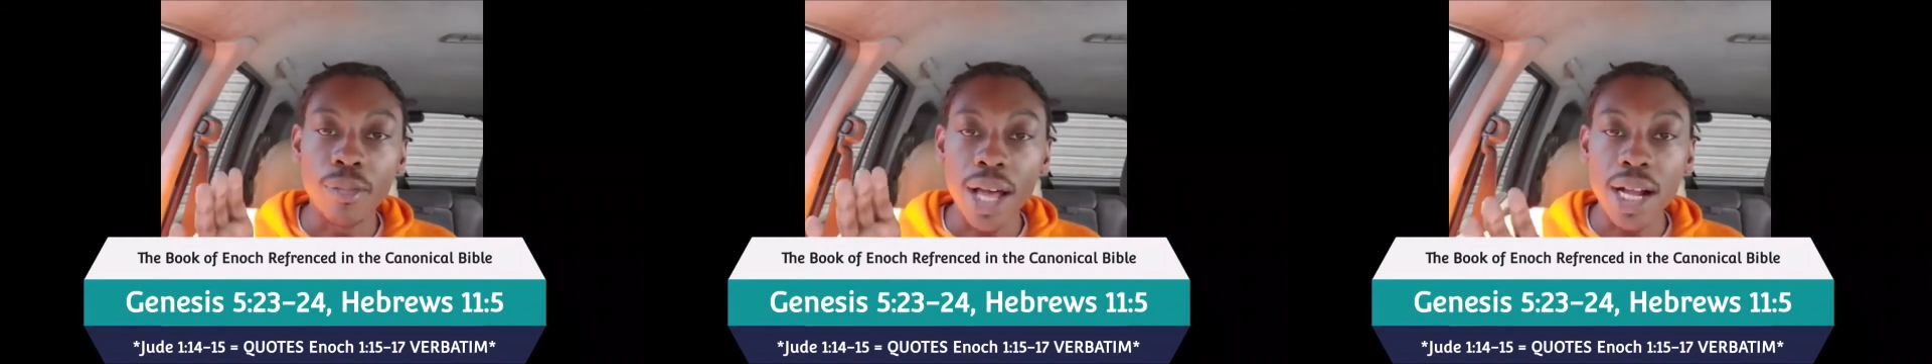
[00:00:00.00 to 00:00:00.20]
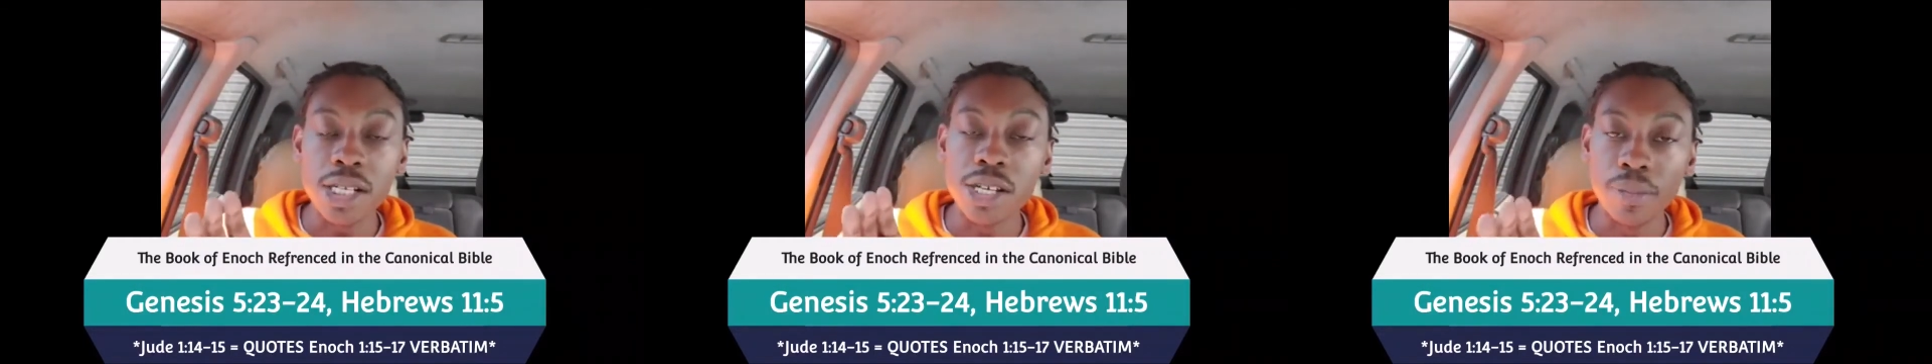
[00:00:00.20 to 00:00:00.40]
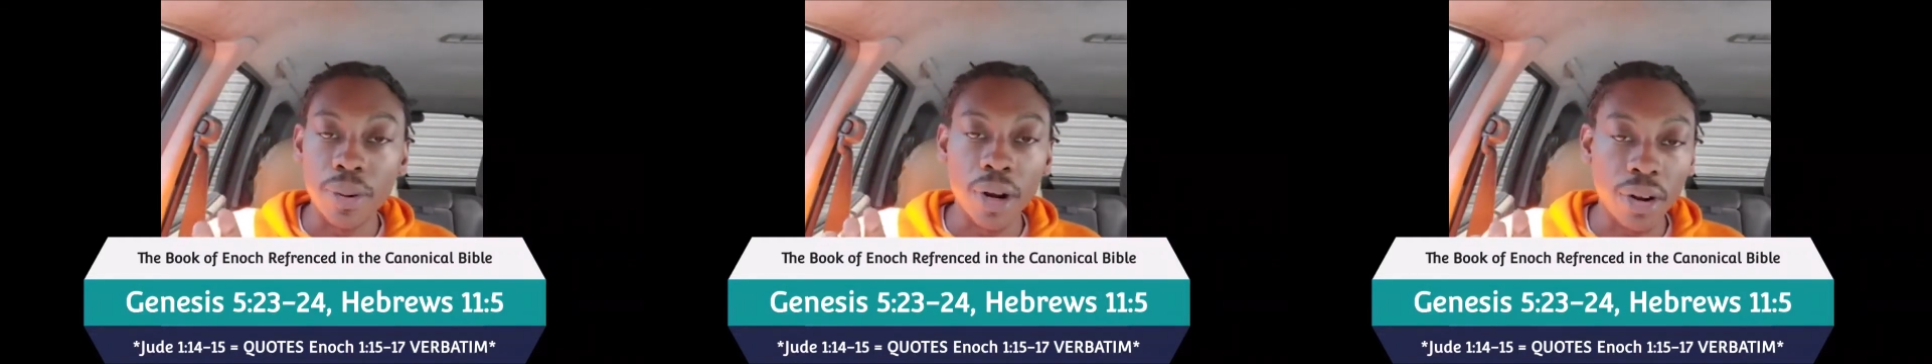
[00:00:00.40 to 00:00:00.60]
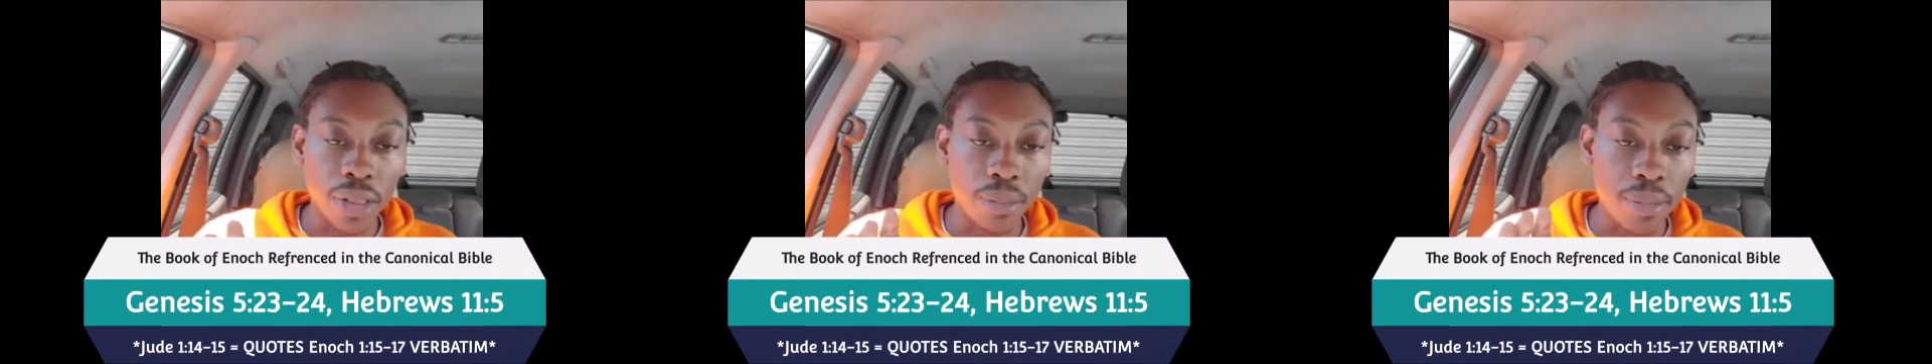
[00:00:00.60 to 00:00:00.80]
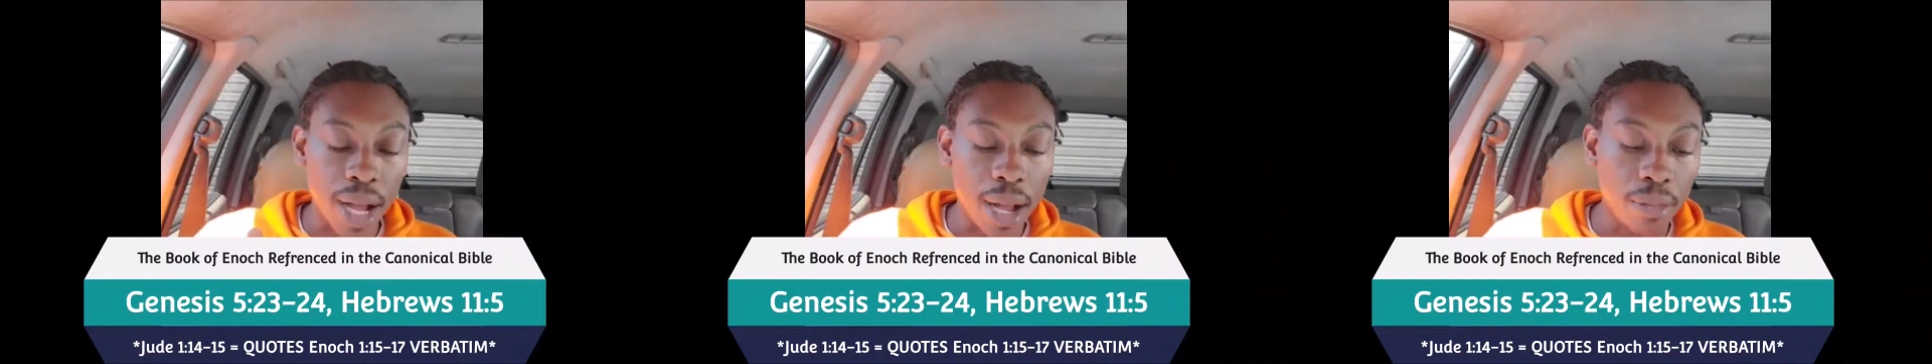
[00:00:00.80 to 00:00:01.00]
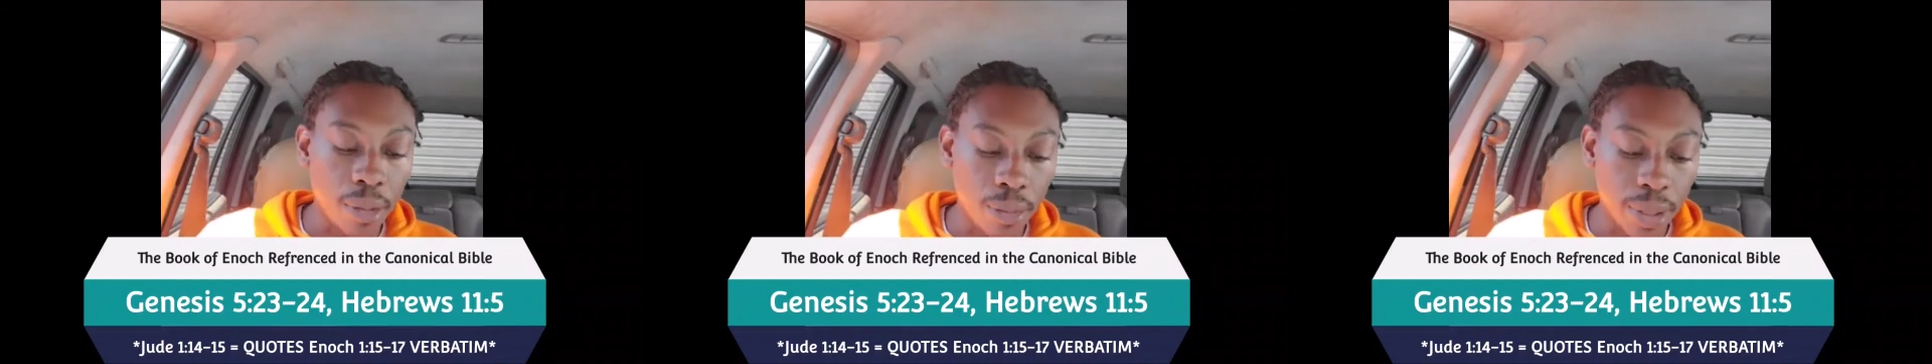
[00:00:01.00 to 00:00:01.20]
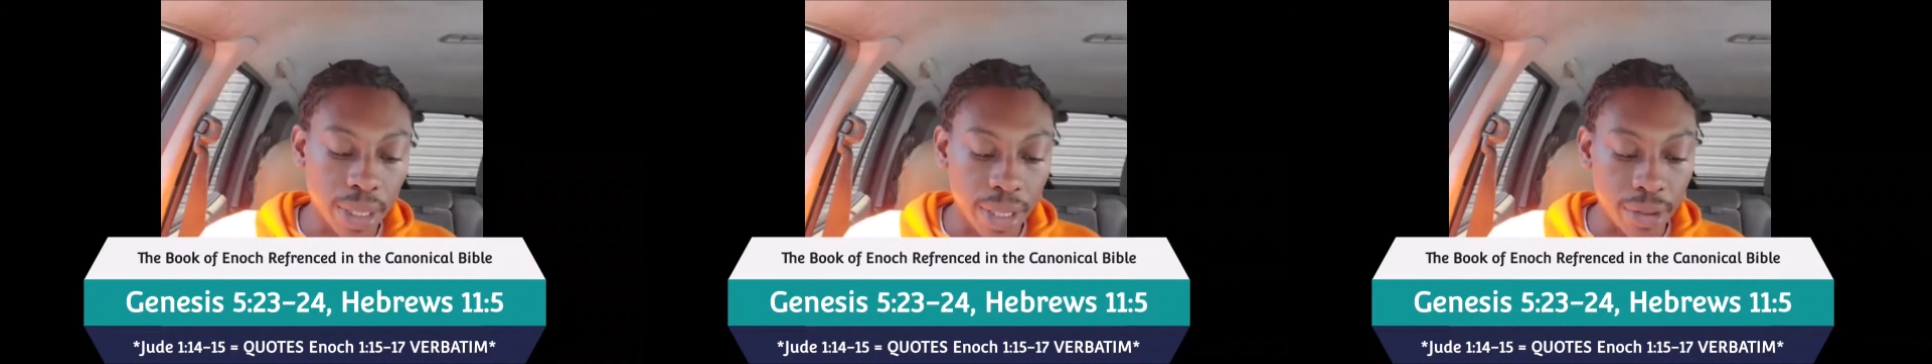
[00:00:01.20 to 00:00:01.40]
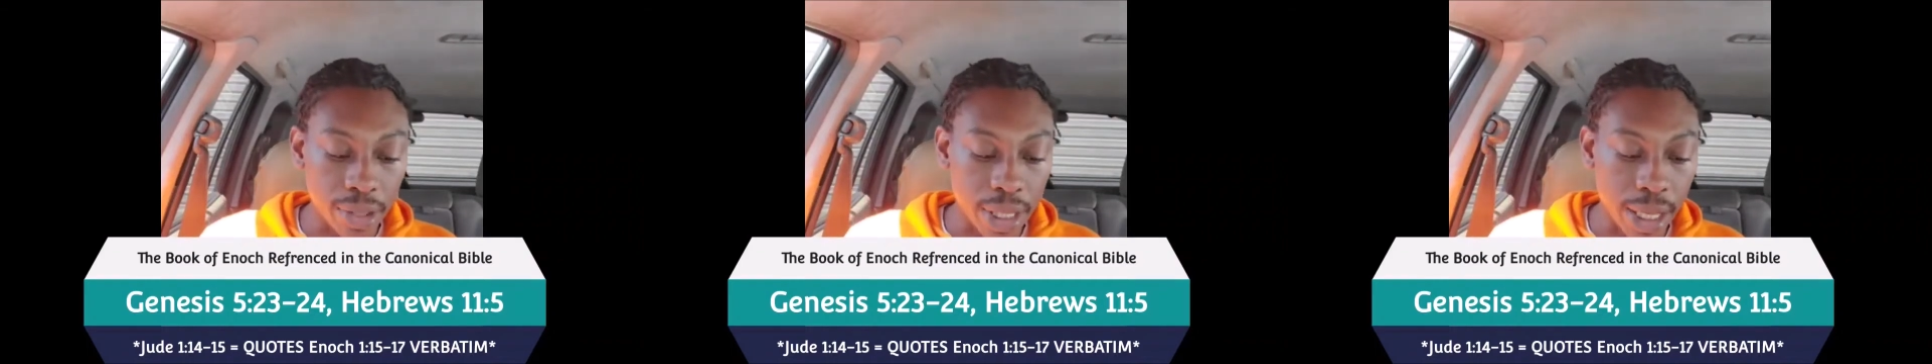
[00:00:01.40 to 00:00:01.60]
actually part of the Bible, but
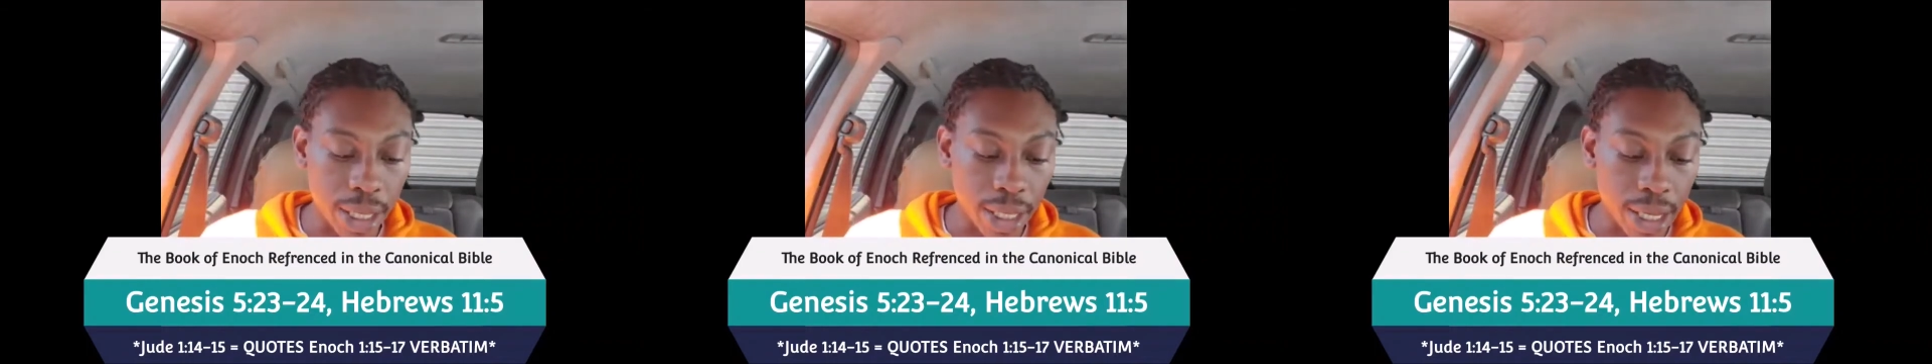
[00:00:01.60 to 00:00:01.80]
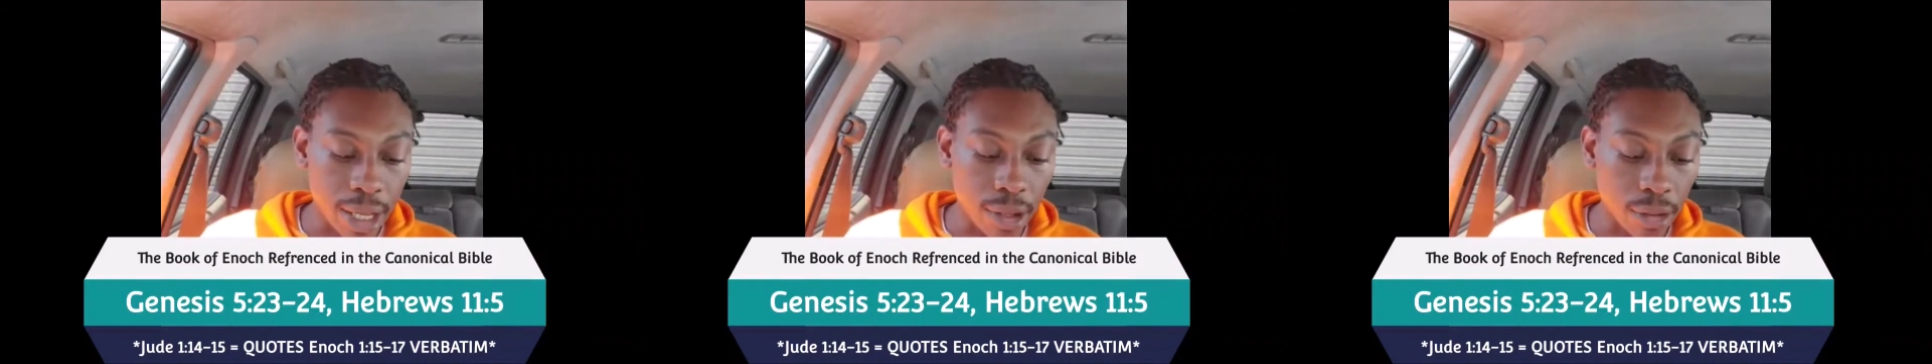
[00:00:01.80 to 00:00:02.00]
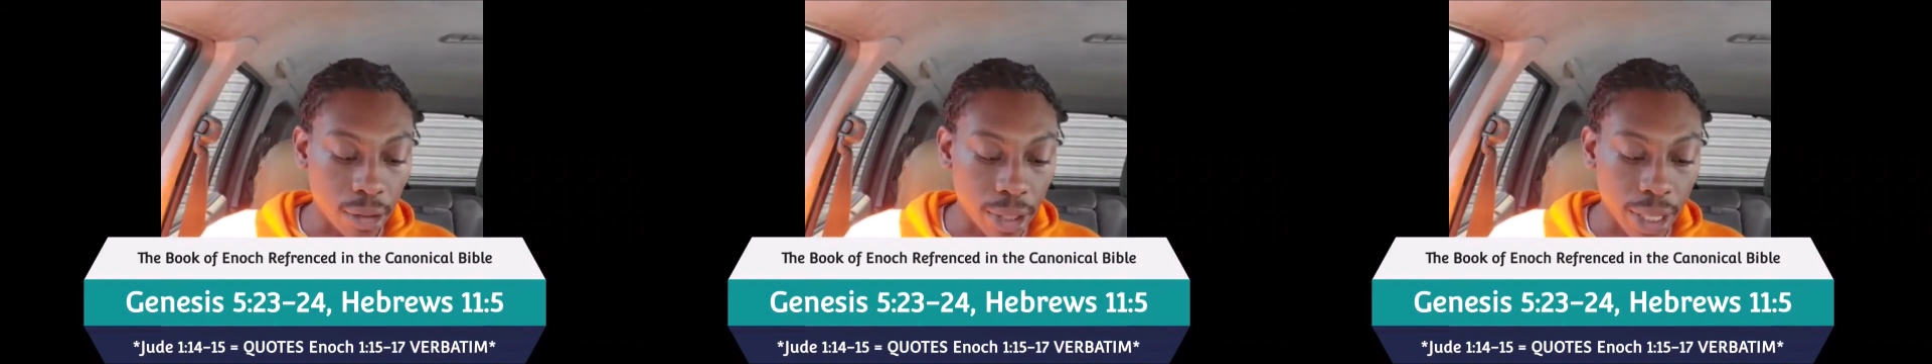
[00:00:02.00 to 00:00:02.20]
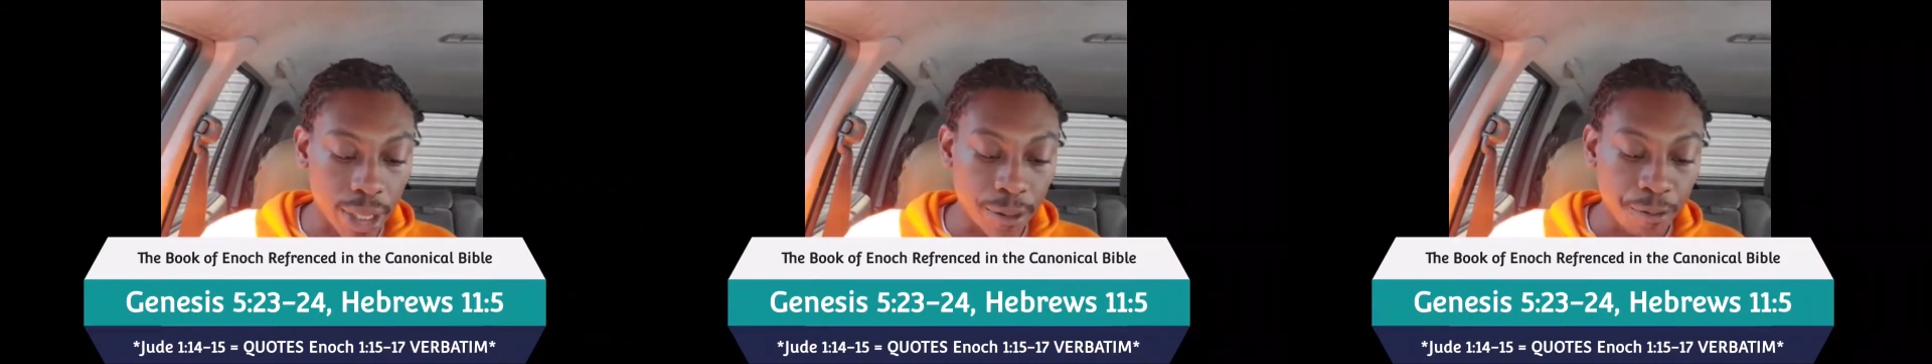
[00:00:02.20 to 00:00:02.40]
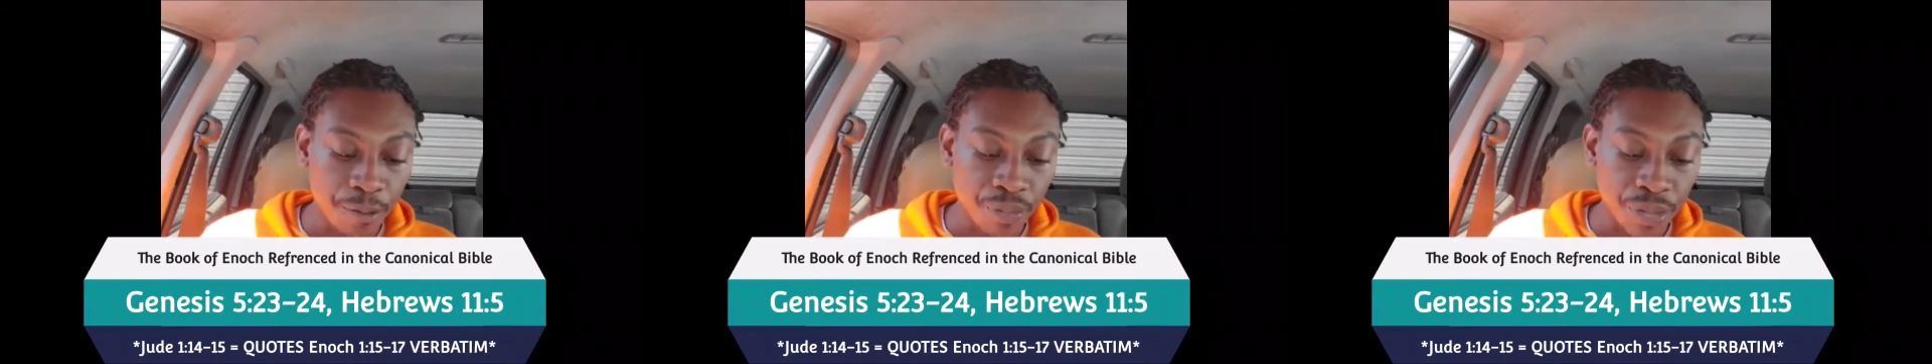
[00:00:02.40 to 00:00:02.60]
they were taken out, okay?